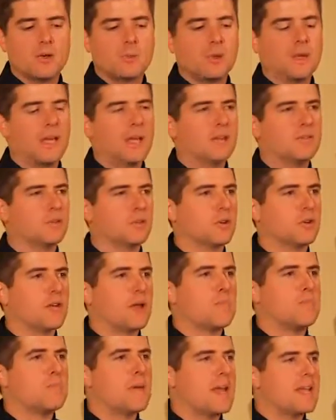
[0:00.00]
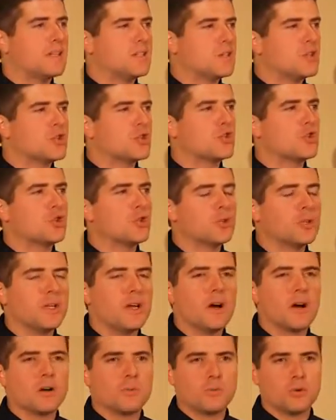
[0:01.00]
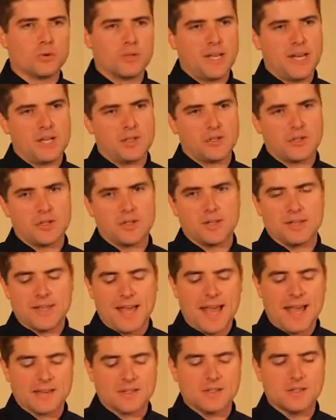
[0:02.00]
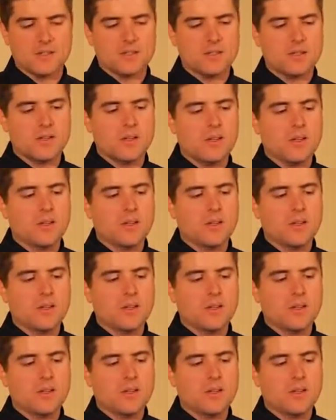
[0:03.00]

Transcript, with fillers: We have learned that bases truly are more dangerous than acids.